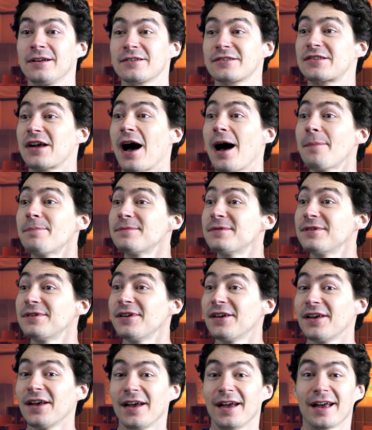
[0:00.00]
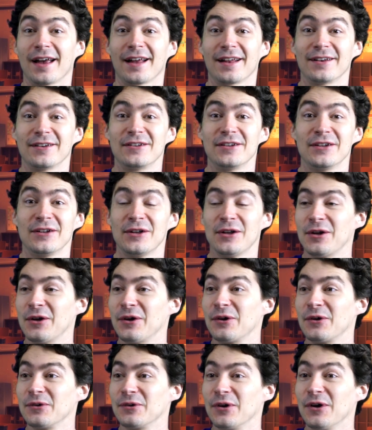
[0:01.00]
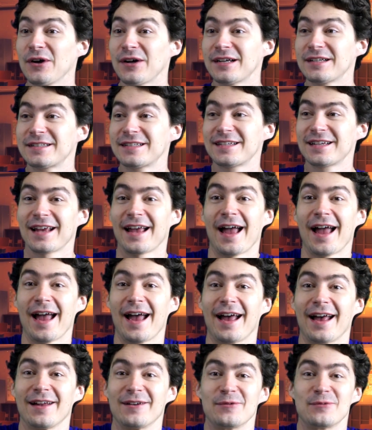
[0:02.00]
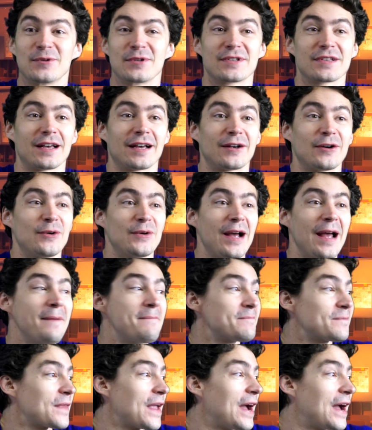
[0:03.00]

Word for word: stopped and looked and was like, okay,